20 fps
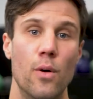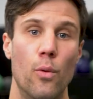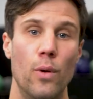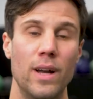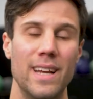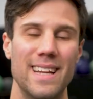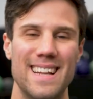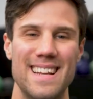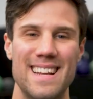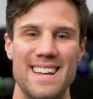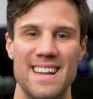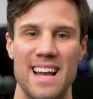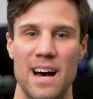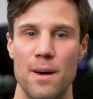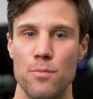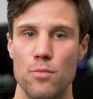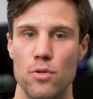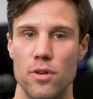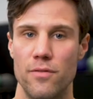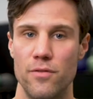we get a
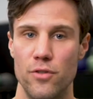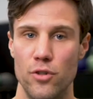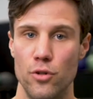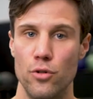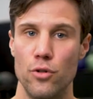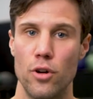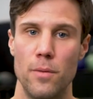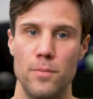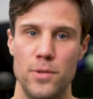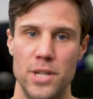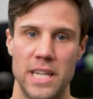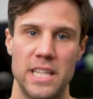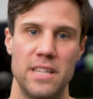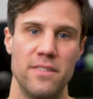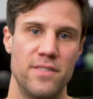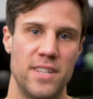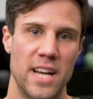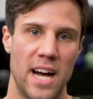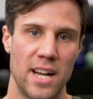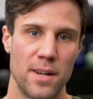number of new
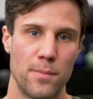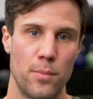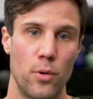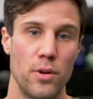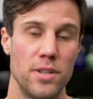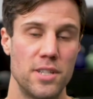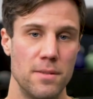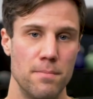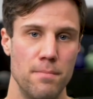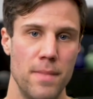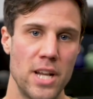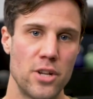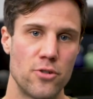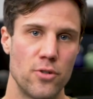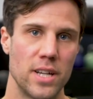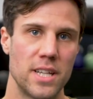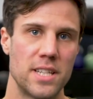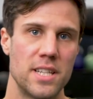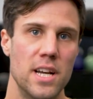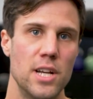objective data points and
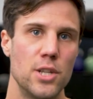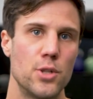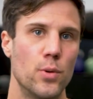metrics